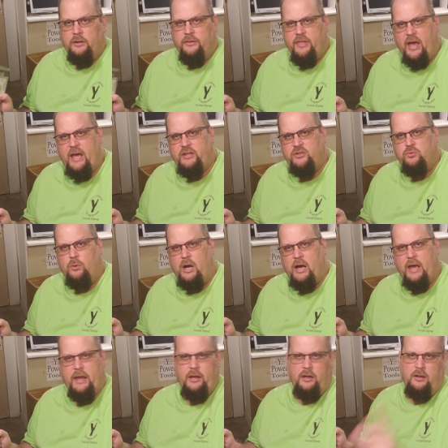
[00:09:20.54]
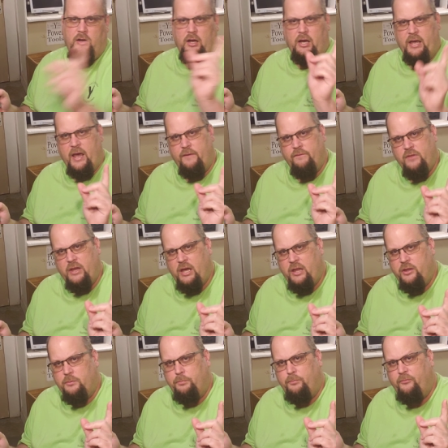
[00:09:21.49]
That's why I have the
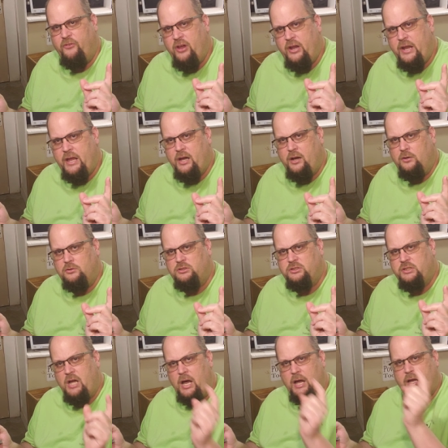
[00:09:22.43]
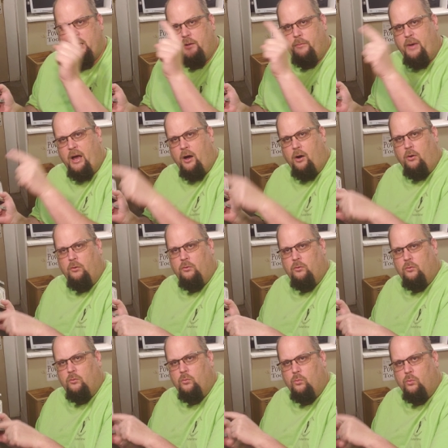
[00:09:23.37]
other videos talking about
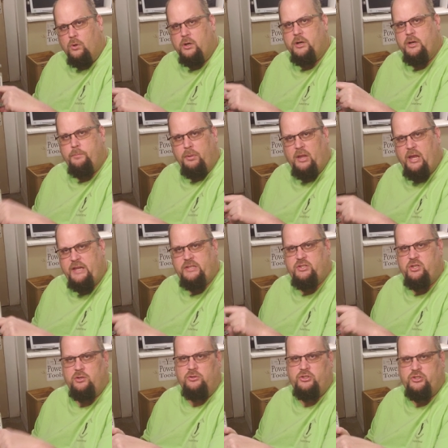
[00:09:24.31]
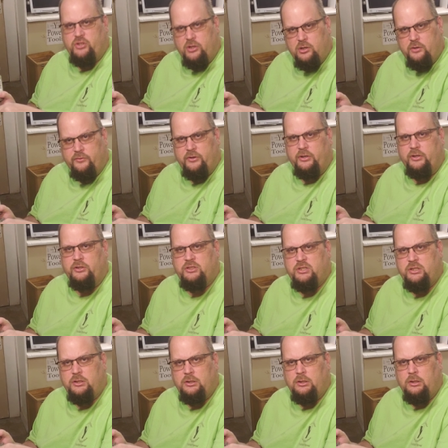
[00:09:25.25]
where to place those
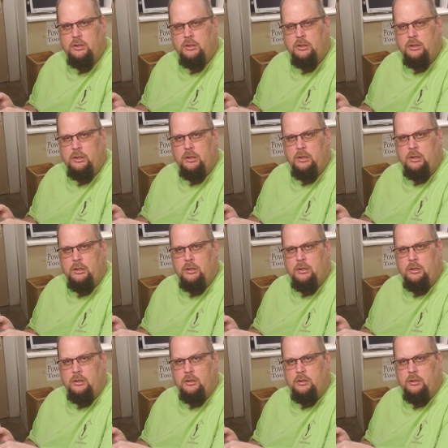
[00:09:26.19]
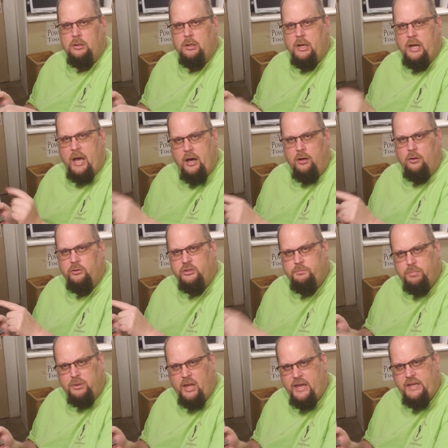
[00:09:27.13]
servers, how
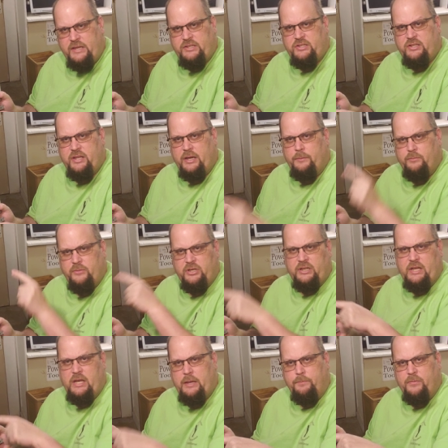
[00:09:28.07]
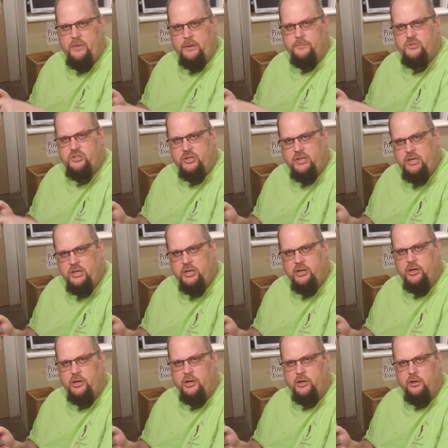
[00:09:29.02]
to place them to keep them
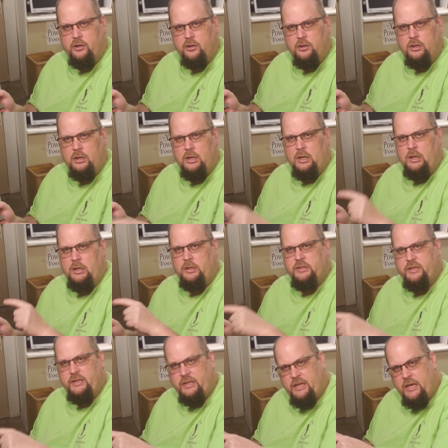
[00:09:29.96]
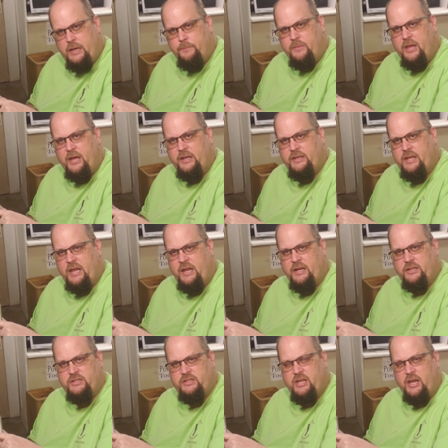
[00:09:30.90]
secure, to keep that
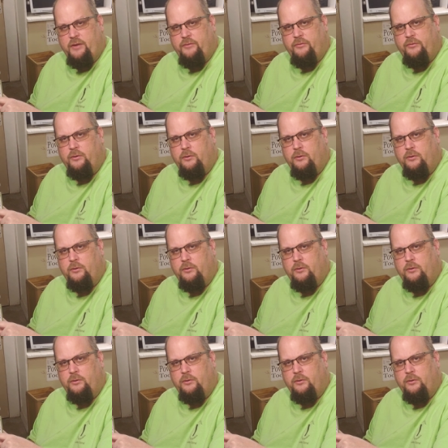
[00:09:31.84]
data safe.